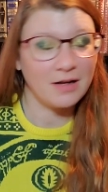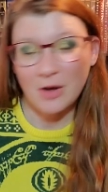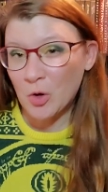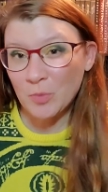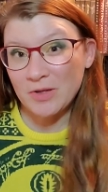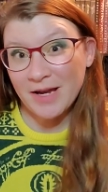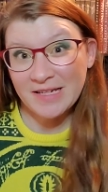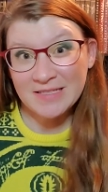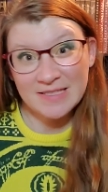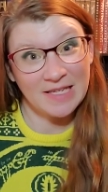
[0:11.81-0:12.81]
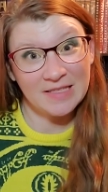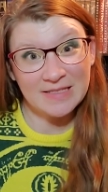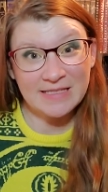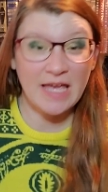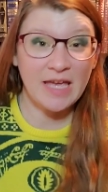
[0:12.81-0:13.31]
Hope you guys stayed
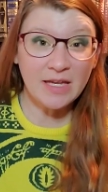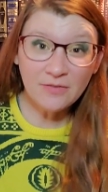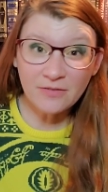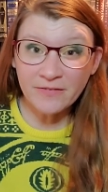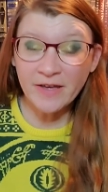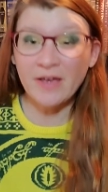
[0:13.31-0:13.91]
safe.